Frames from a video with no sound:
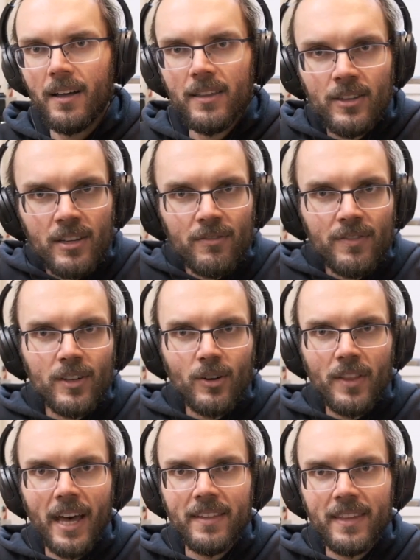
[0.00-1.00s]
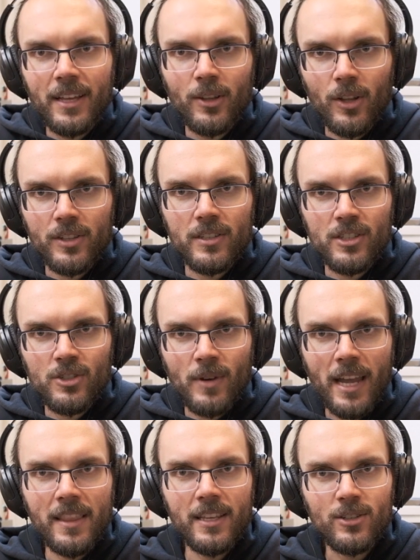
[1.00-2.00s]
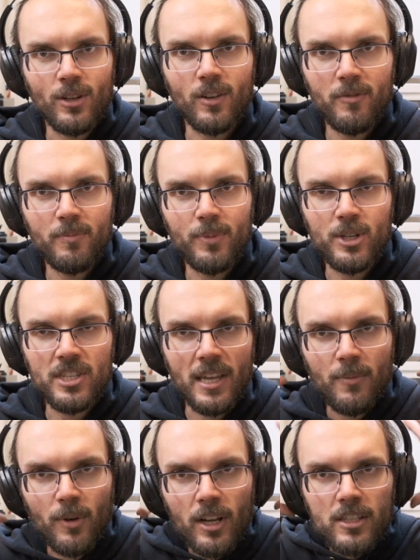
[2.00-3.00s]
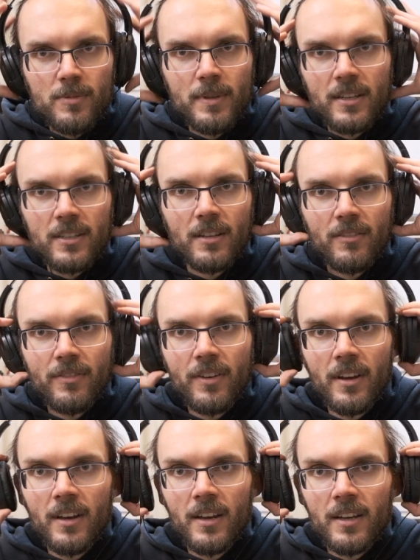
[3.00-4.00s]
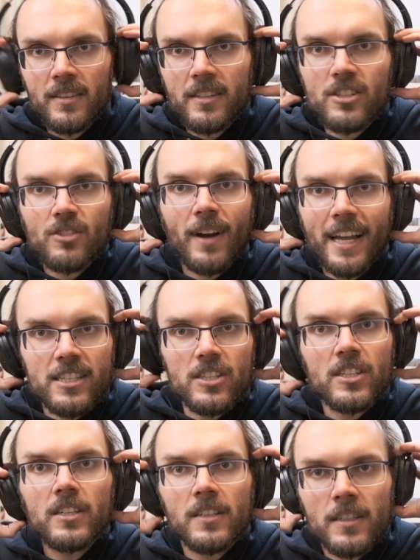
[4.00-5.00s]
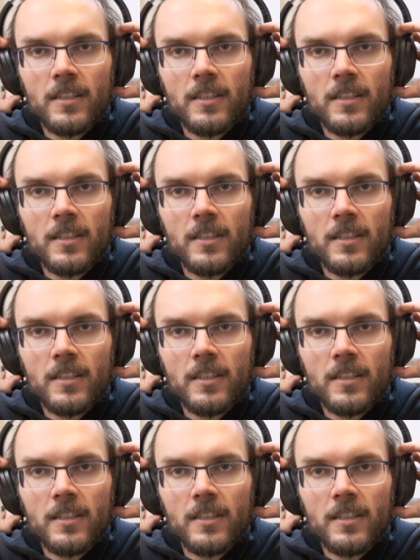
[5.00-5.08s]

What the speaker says: you can feel that they're not straight, they're sort of pushed inwards because of the stretch.